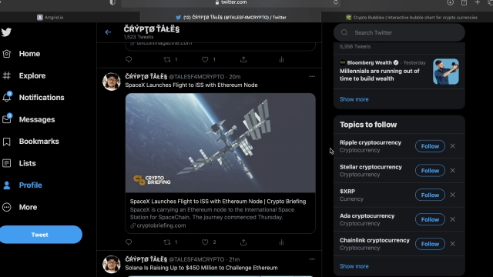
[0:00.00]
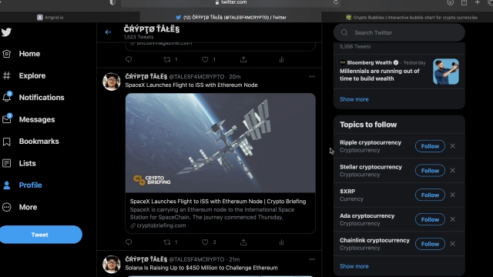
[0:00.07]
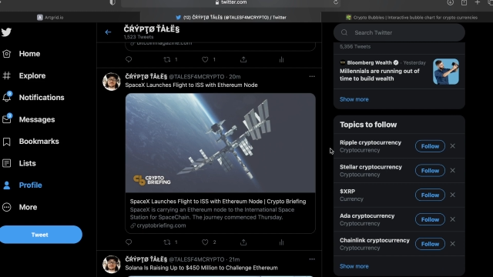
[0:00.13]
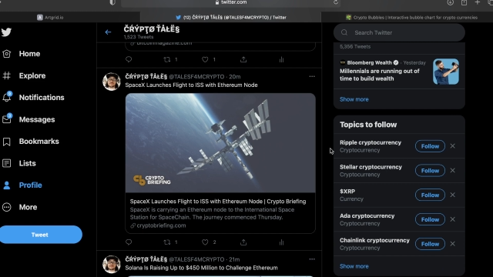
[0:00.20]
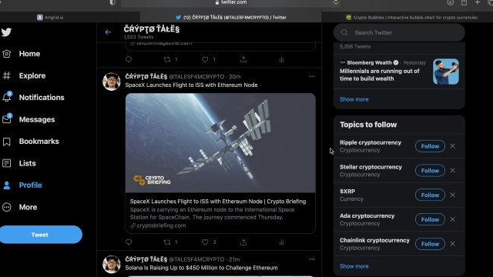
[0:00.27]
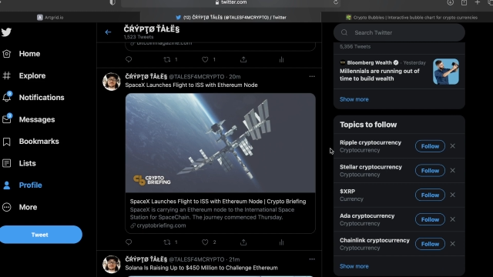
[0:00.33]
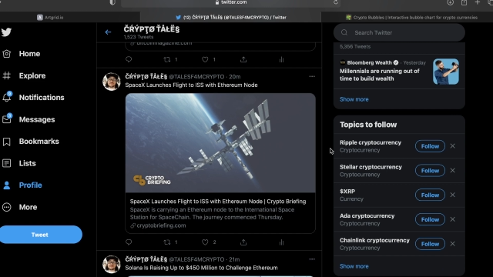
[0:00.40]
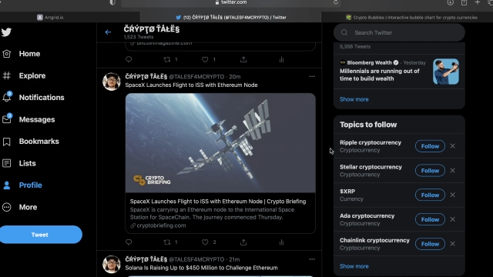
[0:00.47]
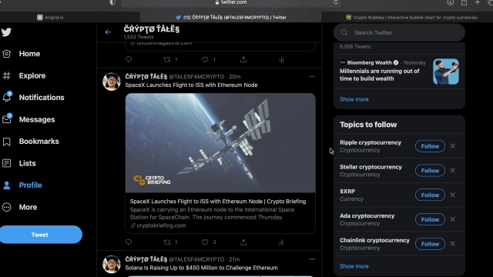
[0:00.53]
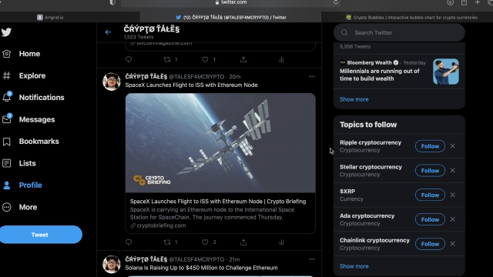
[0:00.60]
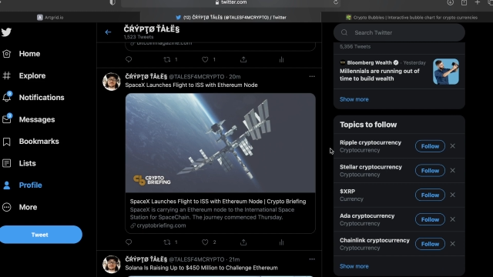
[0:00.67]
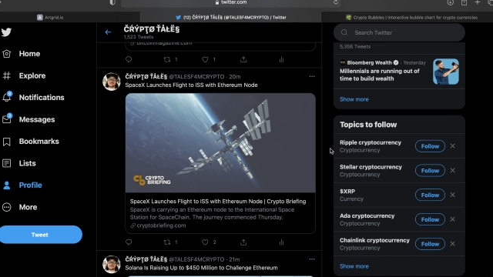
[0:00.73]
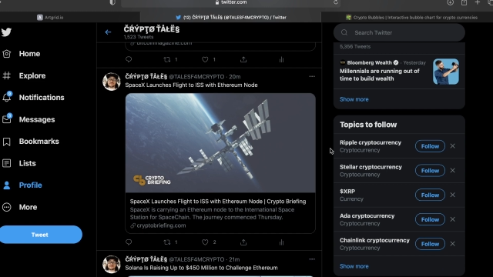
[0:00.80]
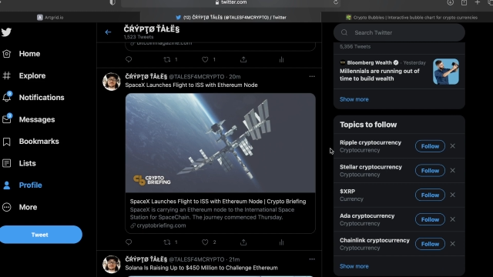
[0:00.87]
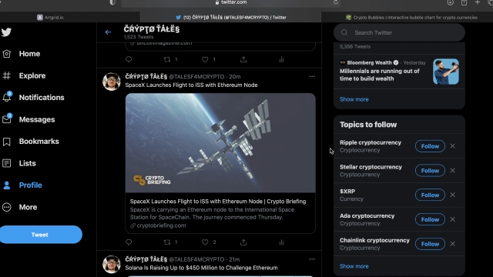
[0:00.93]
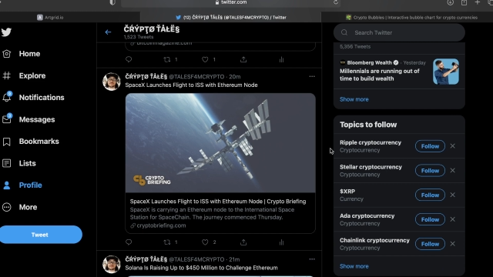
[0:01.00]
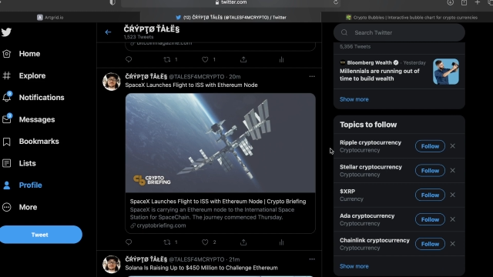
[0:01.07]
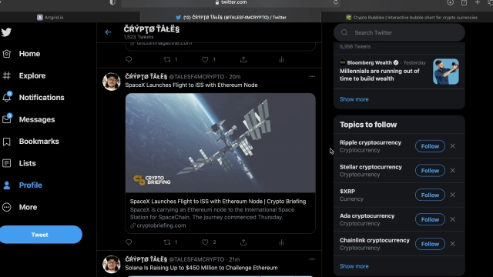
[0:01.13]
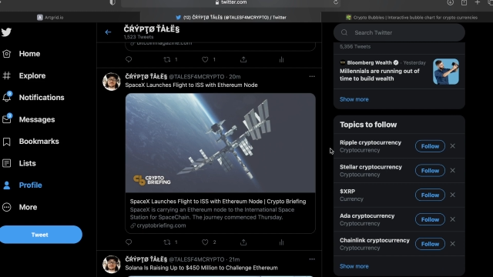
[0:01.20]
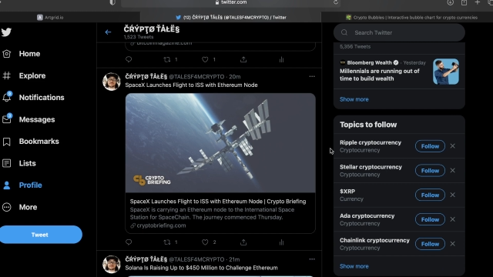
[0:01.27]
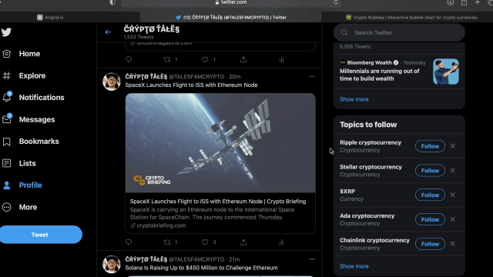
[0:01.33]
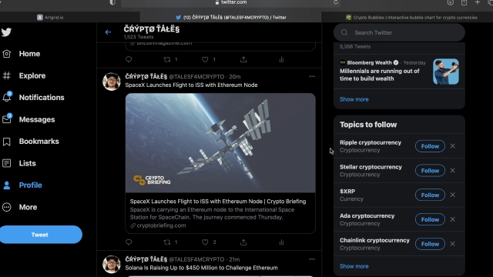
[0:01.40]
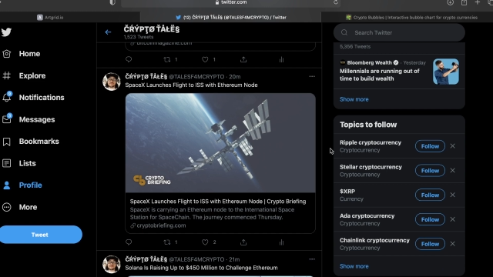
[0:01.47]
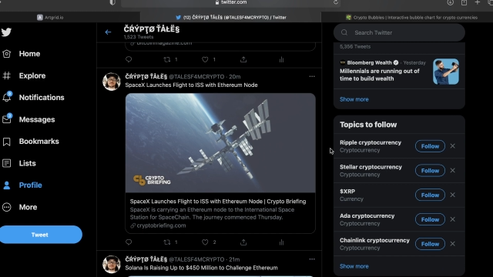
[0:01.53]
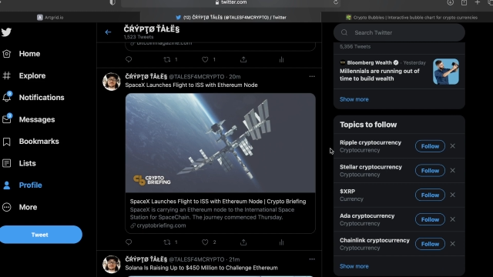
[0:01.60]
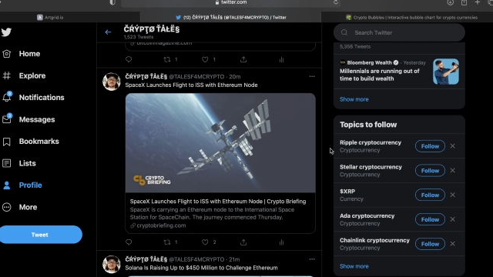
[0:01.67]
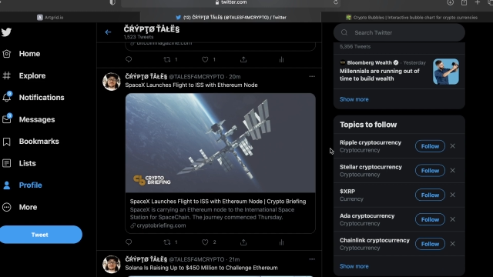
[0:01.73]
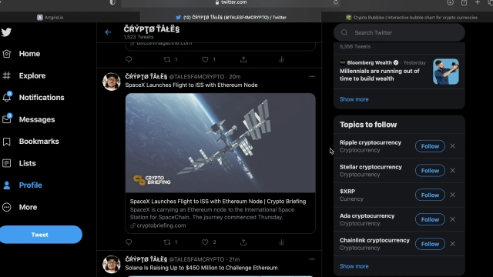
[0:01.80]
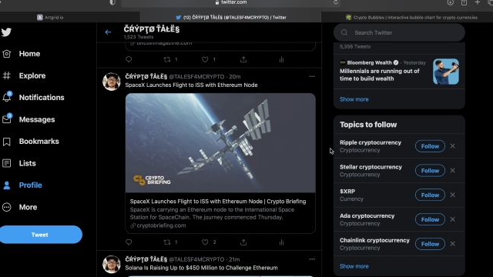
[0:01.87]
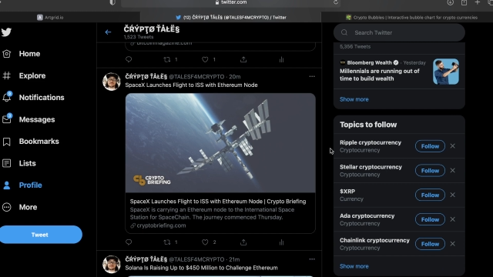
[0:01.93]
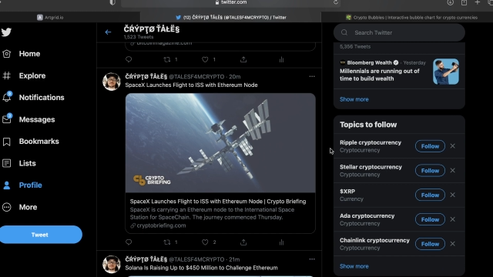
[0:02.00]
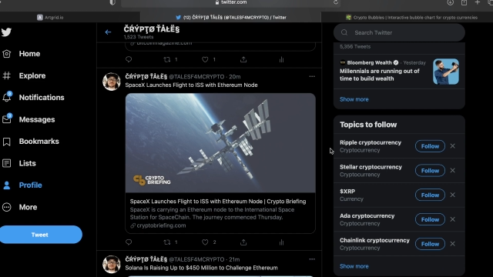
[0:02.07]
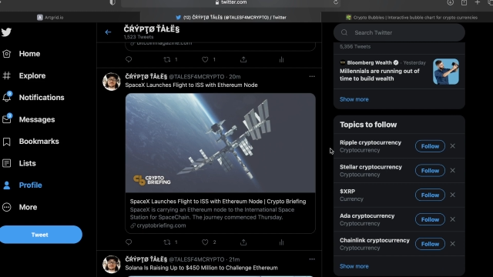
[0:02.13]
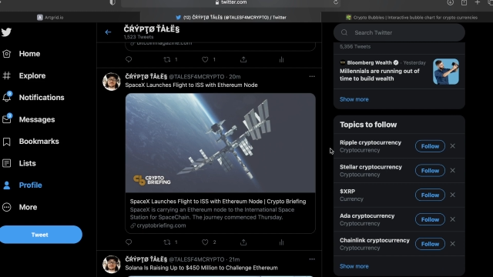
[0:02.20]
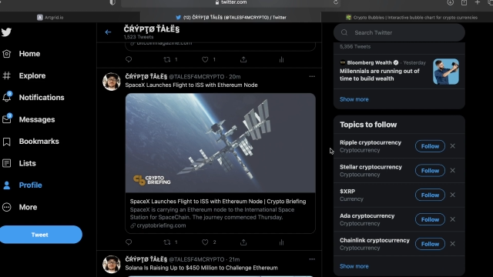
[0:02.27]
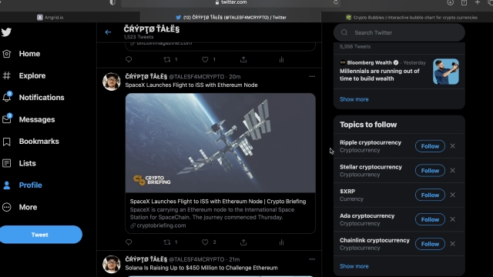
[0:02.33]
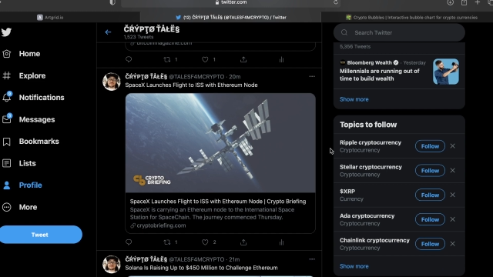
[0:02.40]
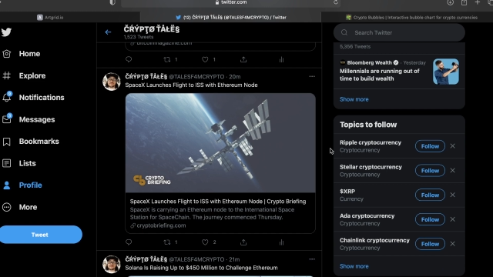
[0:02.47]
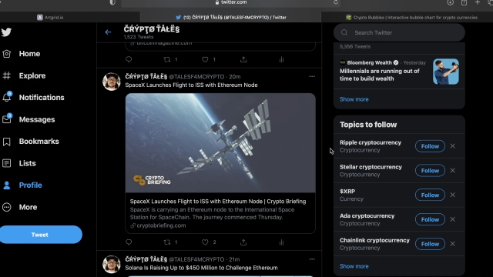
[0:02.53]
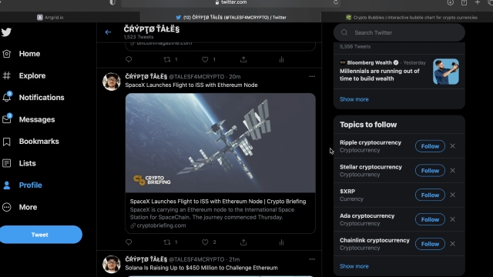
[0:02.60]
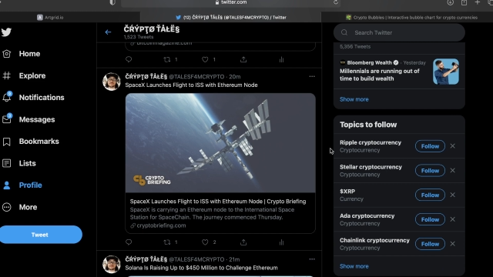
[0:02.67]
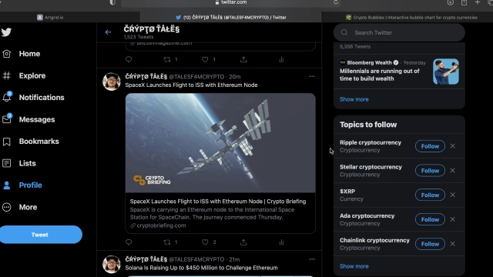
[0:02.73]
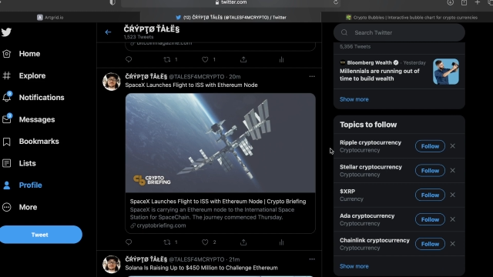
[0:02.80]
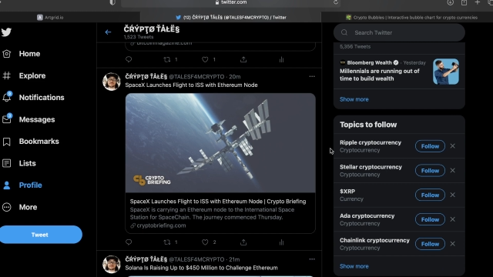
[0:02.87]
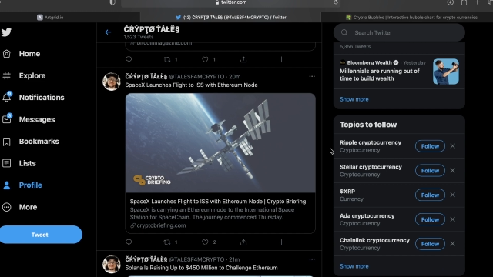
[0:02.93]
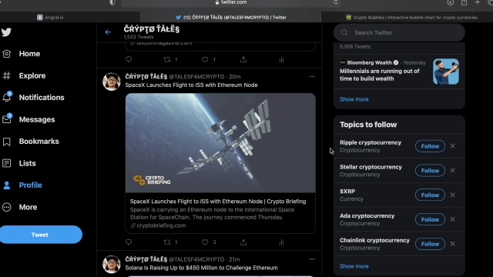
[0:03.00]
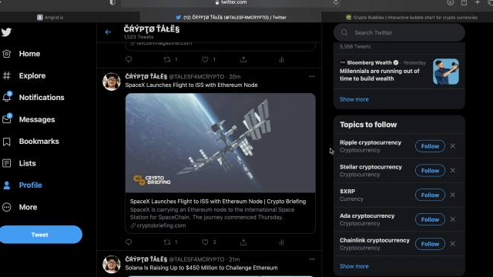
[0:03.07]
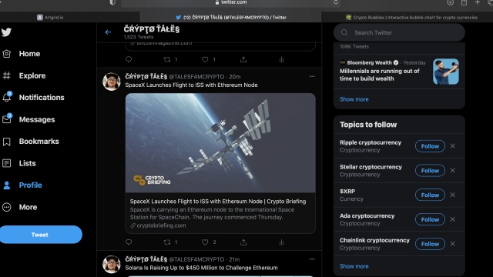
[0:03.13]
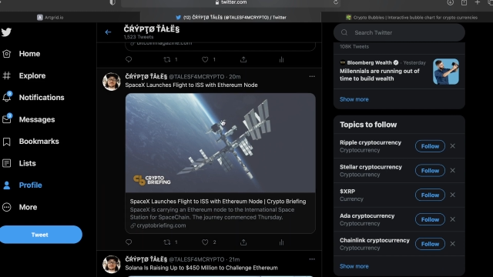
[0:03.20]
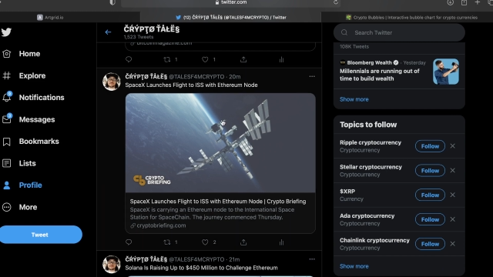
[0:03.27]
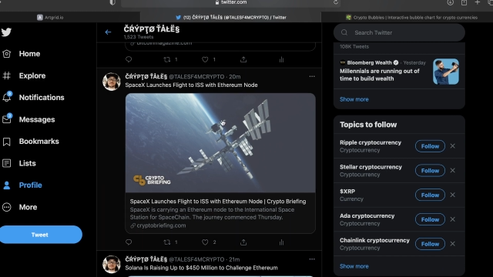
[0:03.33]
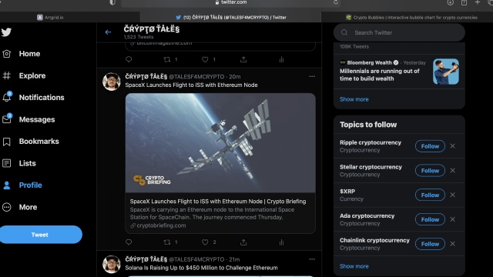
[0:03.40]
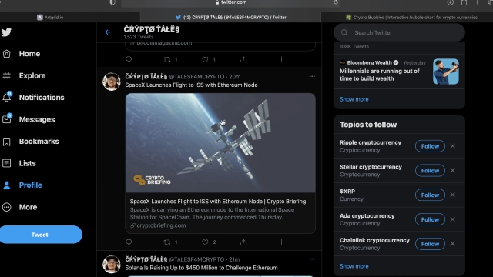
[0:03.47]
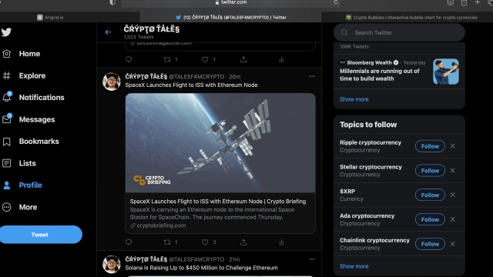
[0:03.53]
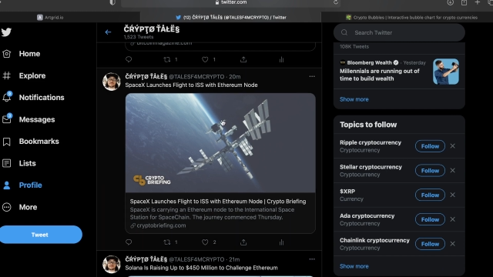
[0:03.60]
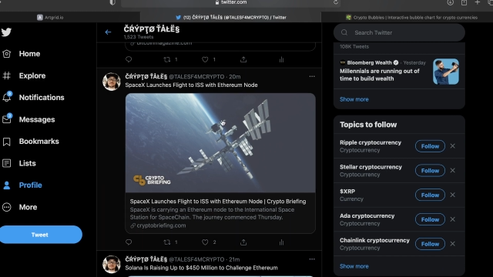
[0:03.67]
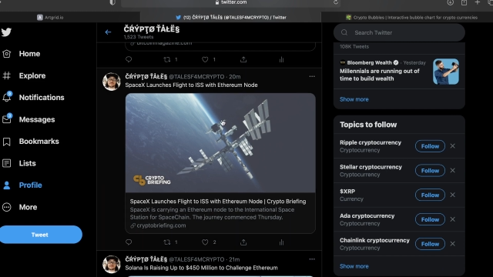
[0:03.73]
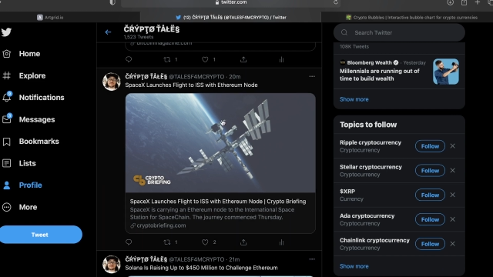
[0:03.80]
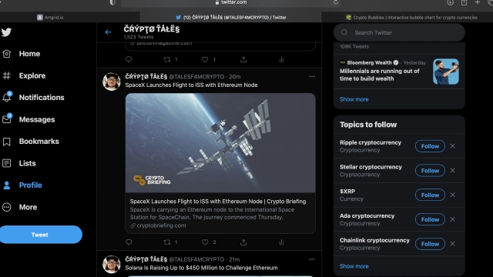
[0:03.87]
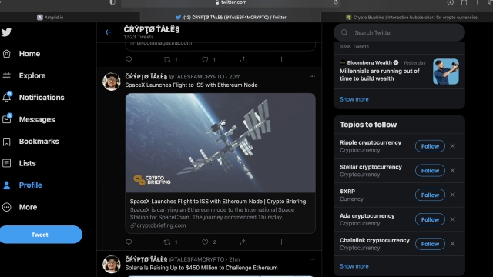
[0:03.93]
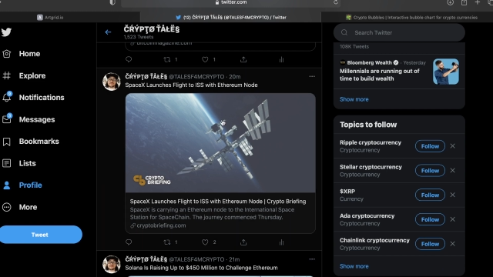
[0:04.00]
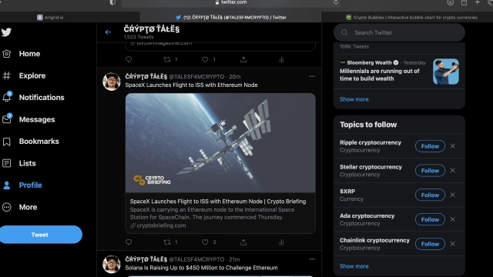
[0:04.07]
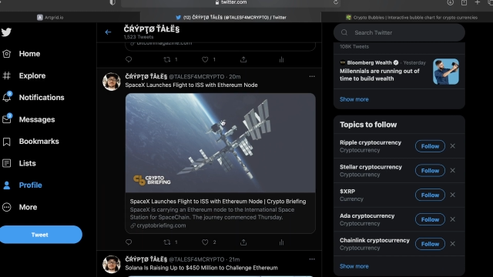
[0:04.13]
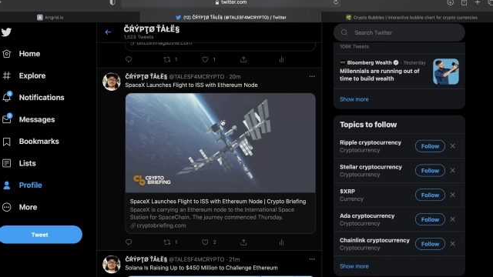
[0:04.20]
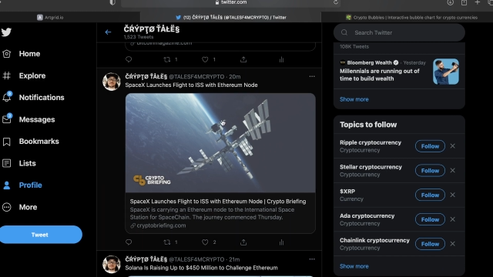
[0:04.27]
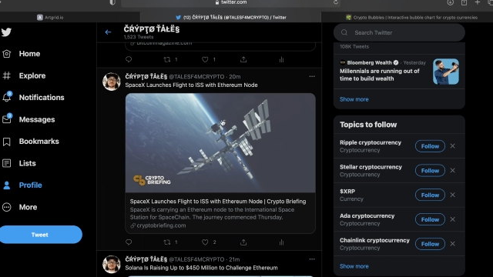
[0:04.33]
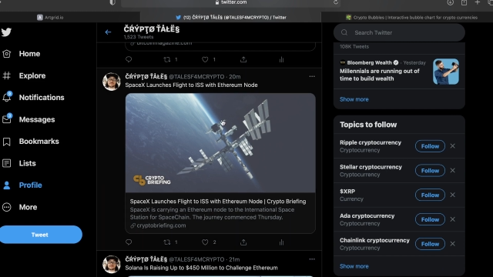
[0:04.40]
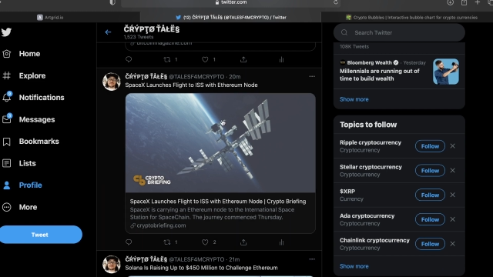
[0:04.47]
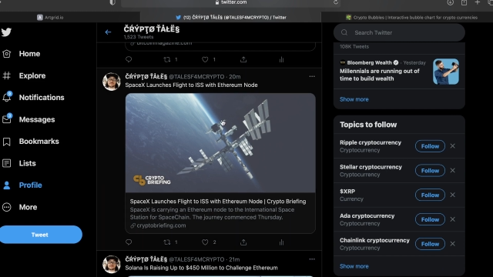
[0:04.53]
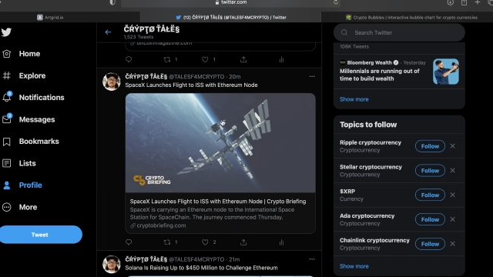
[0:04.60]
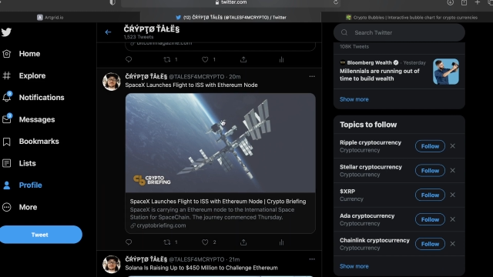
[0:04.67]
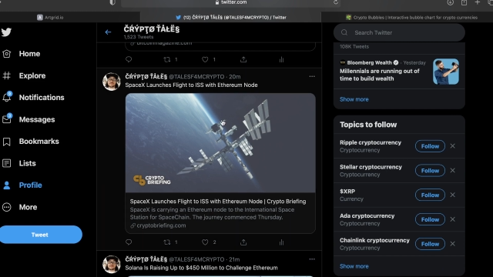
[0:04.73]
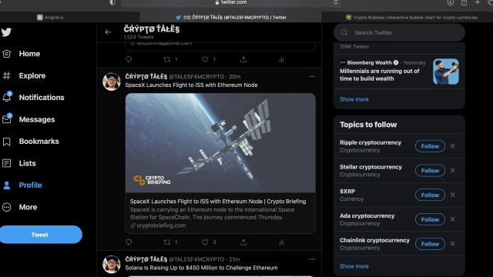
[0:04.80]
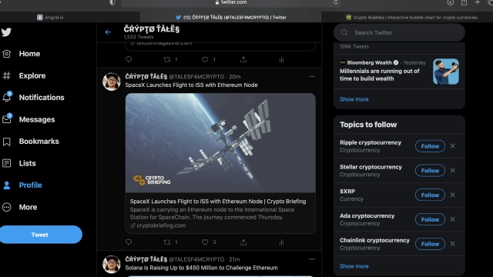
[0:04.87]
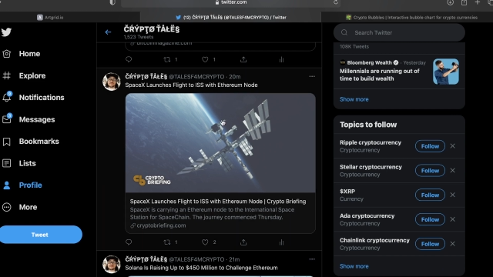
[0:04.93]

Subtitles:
[unreadable: no face in view]